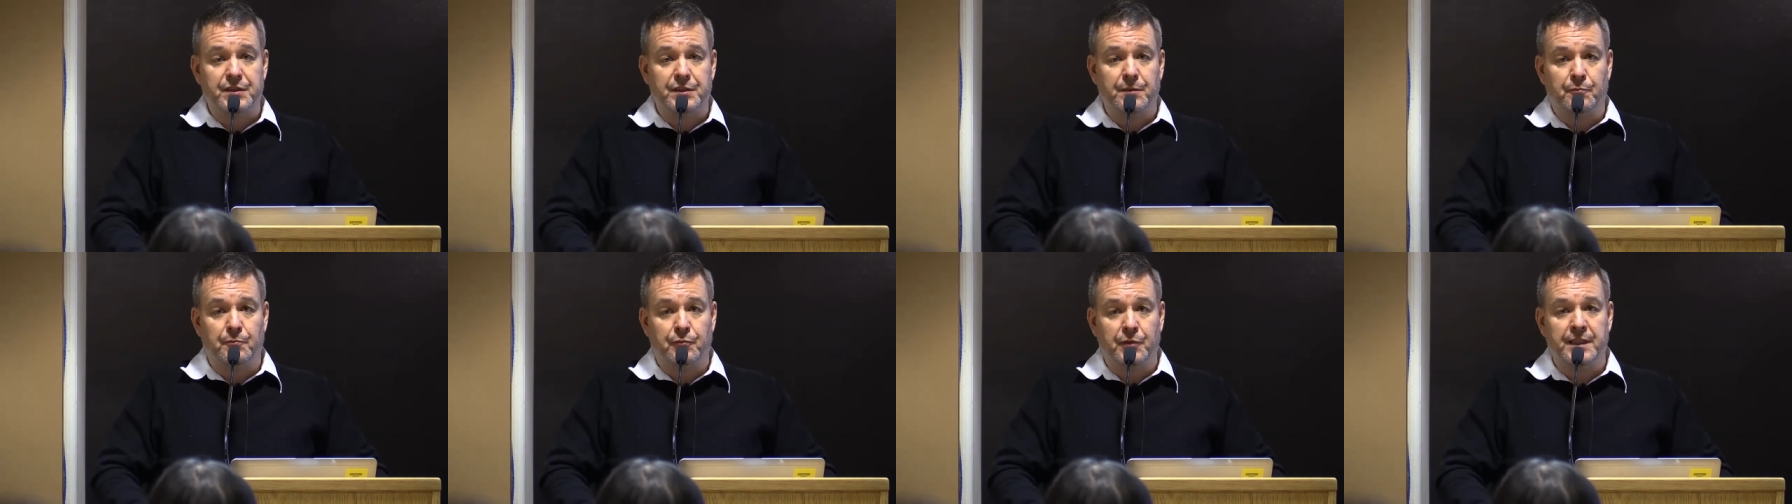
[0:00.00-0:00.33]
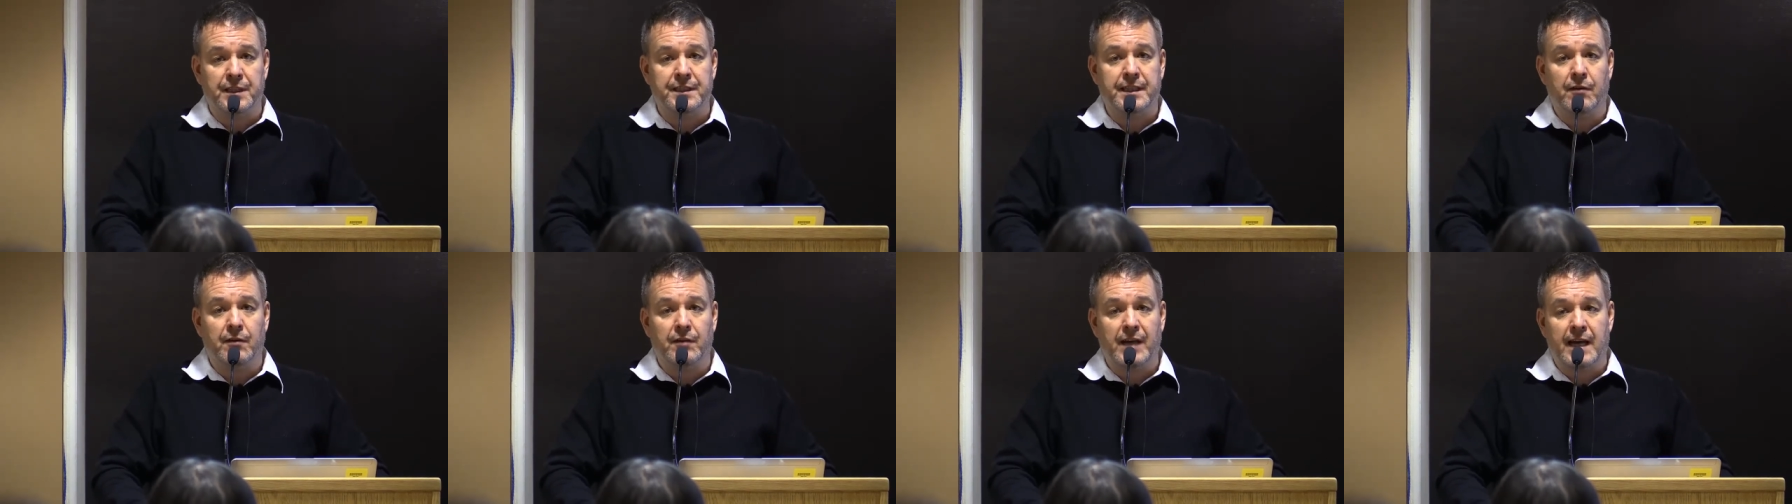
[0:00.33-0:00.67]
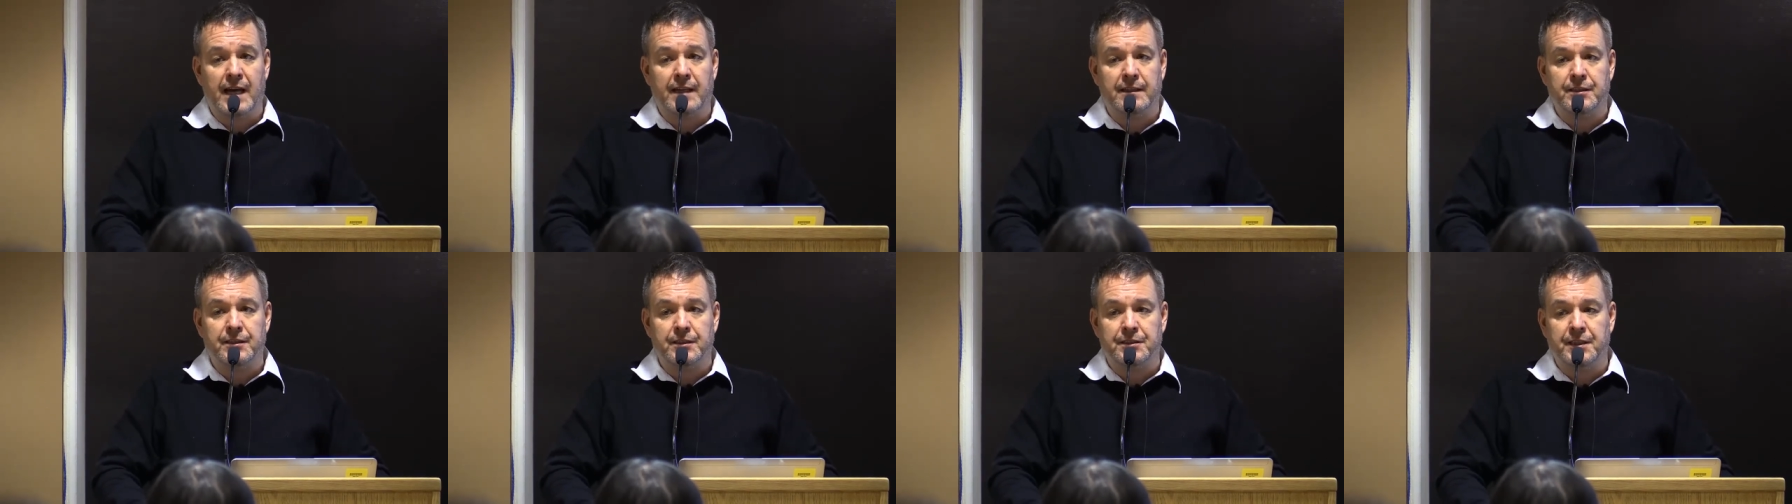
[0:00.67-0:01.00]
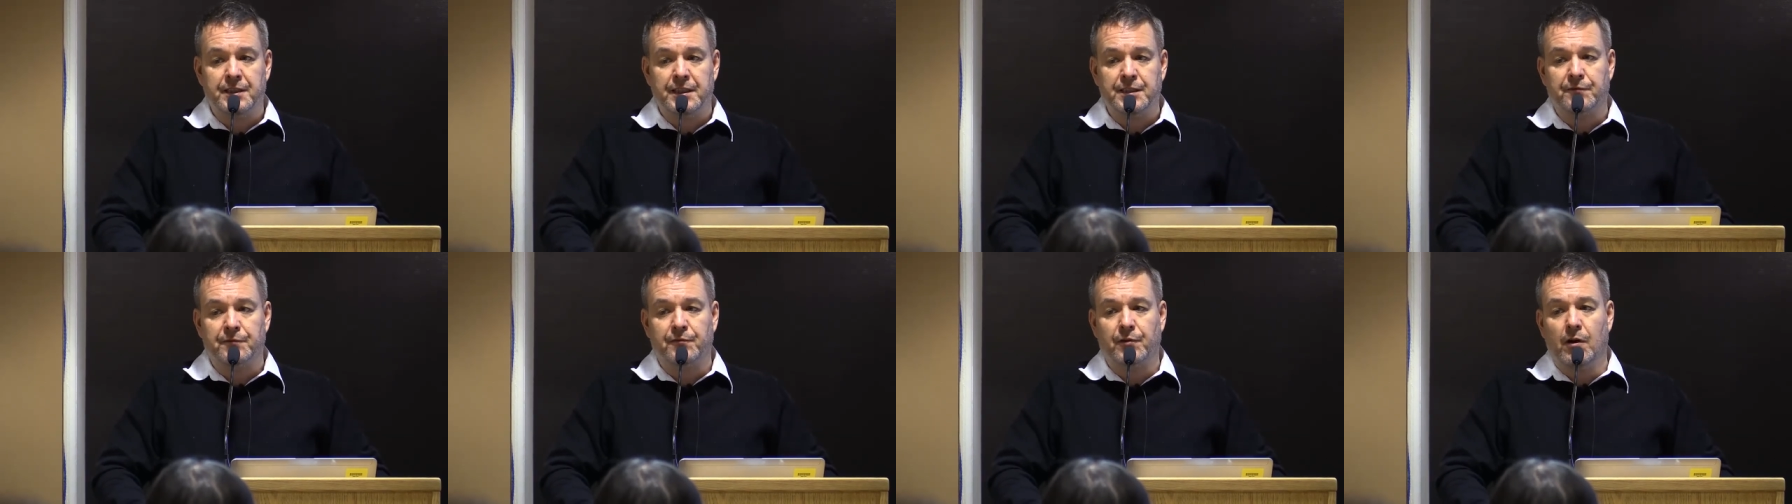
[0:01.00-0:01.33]
to print out atlas
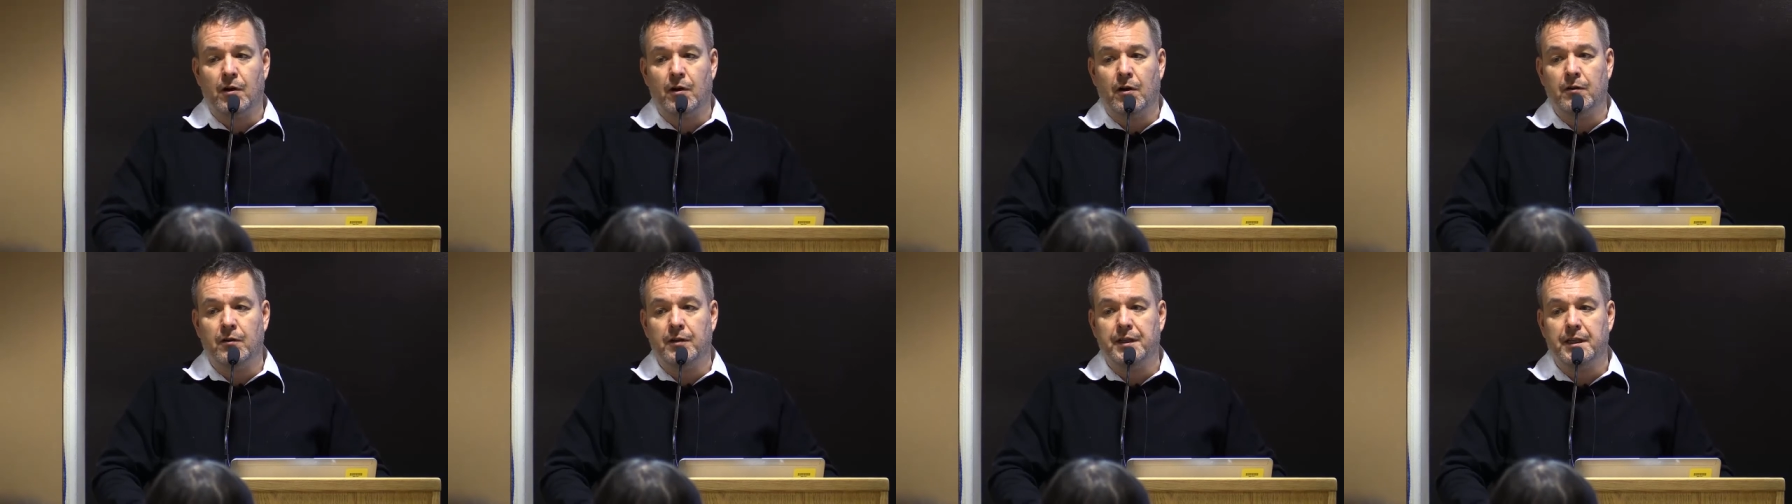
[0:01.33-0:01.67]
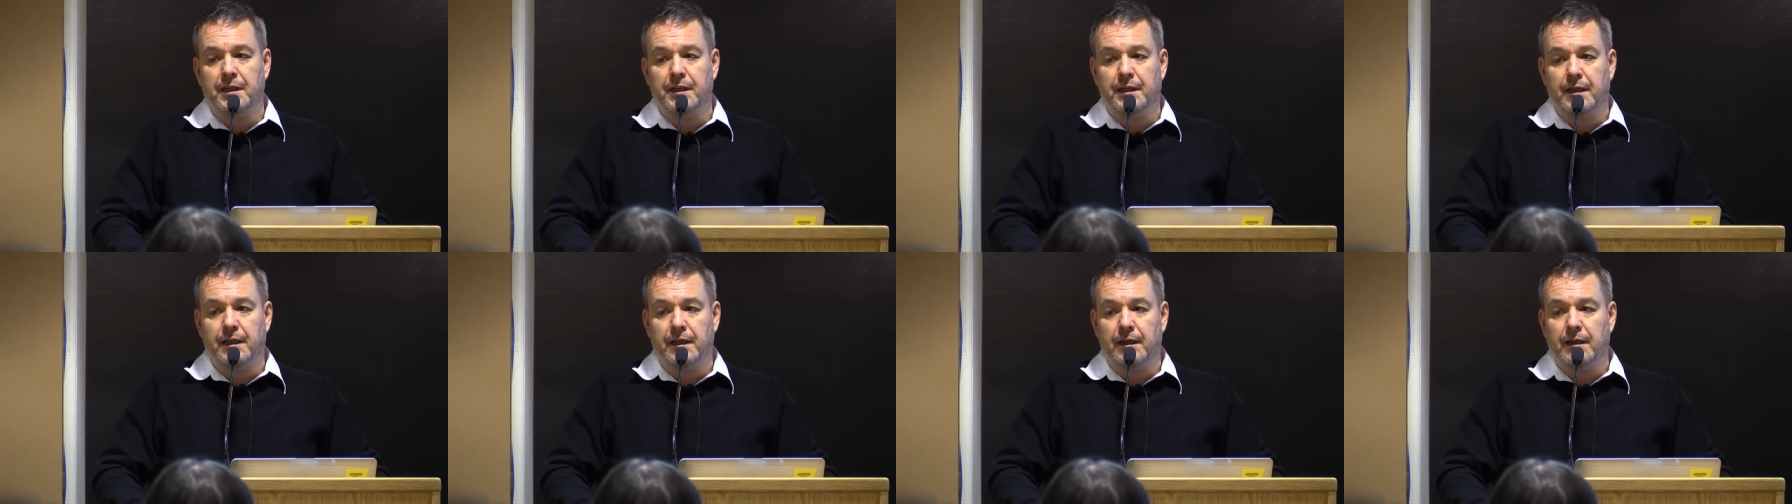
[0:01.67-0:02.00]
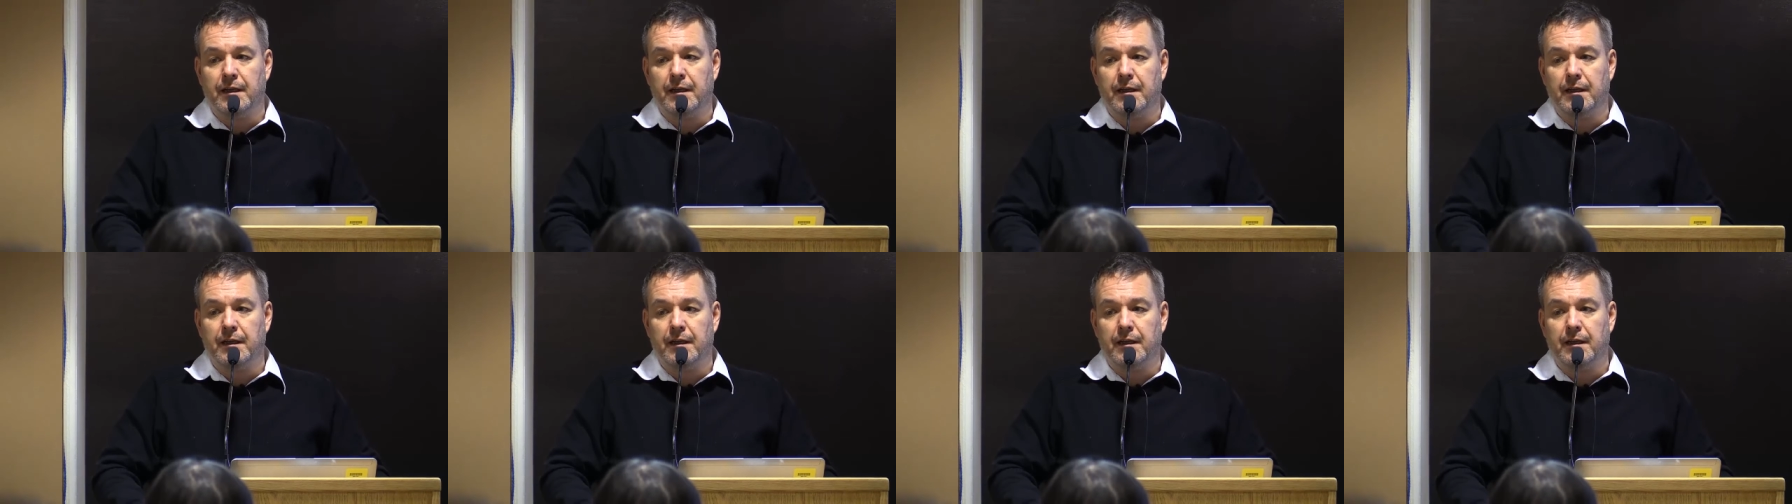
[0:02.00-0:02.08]
sheets for all the